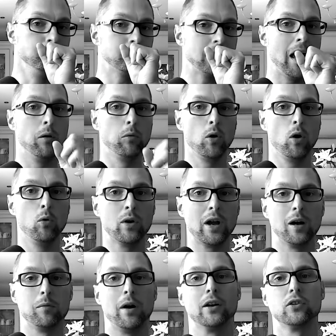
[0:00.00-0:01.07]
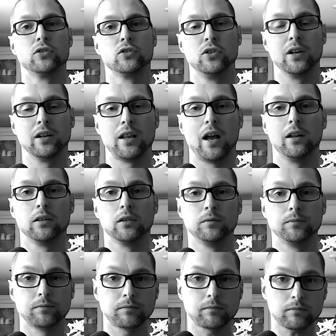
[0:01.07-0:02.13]
how low carbohydrates you can handle
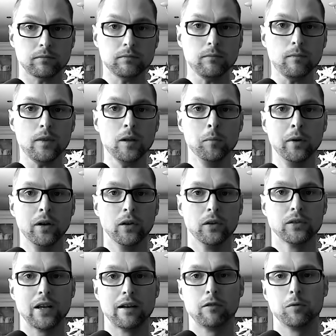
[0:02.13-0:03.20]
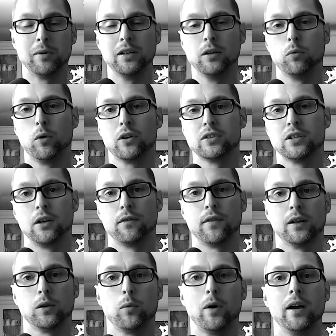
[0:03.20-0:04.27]
because everybody works
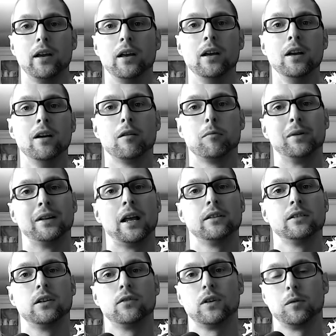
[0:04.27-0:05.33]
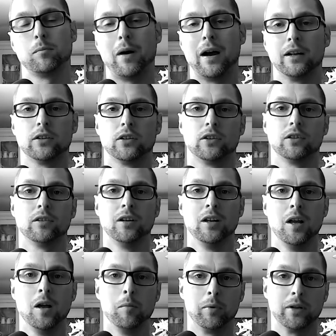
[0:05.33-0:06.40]
different way everybody has different pattern
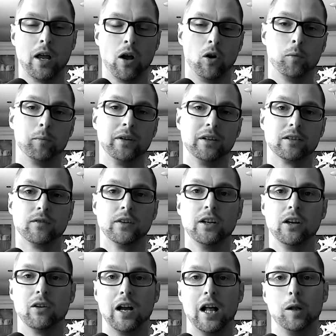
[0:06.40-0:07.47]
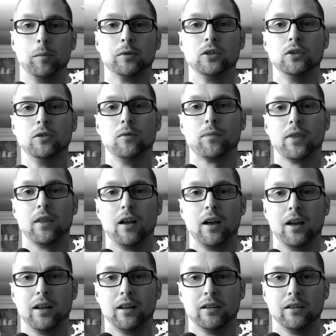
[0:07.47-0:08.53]
but i hope this video helped you
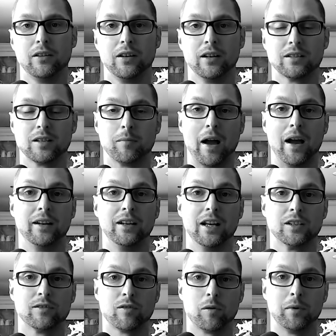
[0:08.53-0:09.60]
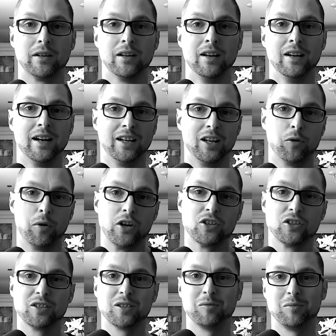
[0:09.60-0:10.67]
and you got some ideas from it any
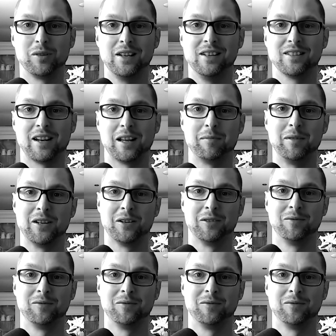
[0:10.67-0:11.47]
questions please let me know